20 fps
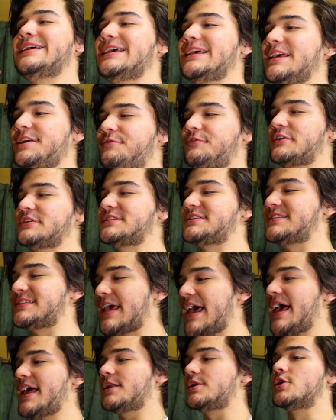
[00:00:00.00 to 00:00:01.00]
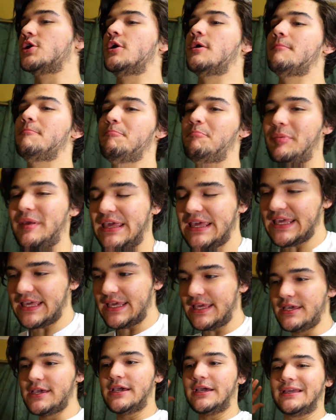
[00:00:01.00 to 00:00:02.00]
he even said,
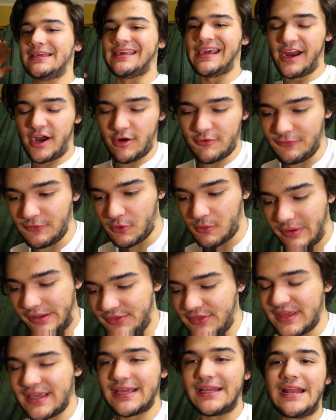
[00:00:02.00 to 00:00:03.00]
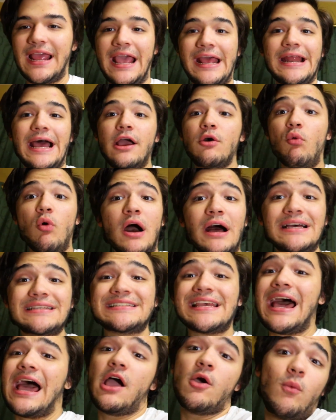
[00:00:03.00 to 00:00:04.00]
be careful with it. And I
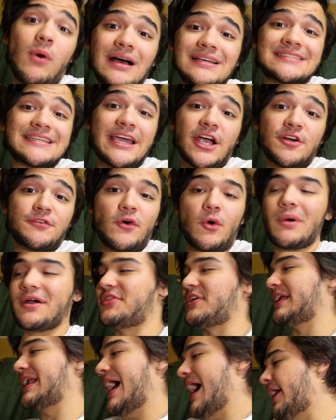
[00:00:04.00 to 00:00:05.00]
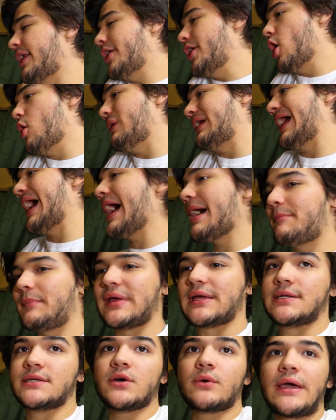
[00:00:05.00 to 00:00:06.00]
was careful with it. I don't know what
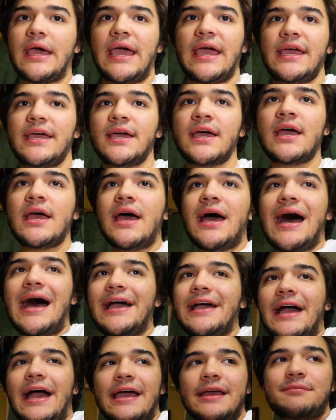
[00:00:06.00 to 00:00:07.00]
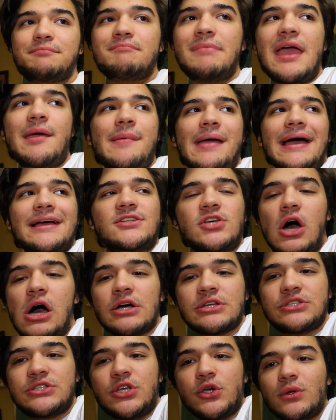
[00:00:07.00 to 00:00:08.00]
happened, okay? Maybe I
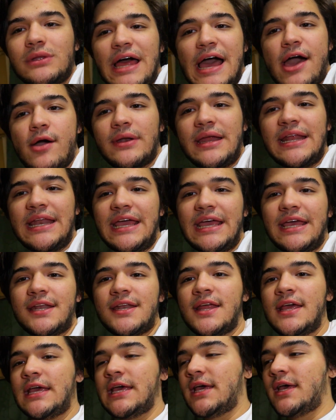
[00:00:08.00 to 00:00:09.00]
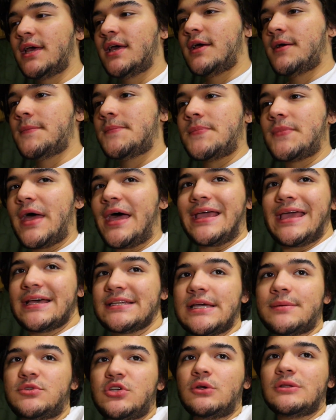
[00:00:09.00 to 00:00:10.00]
talked too loud in it. I
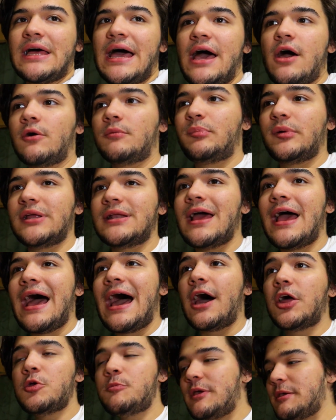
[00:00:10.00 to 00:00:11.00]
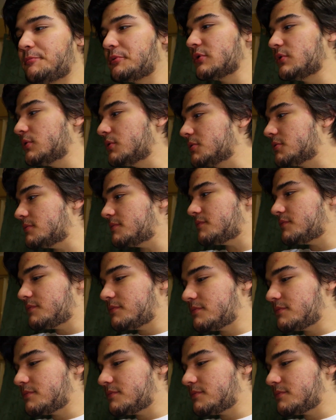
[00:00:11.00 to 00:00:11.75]
guess I'm too loud, but how are people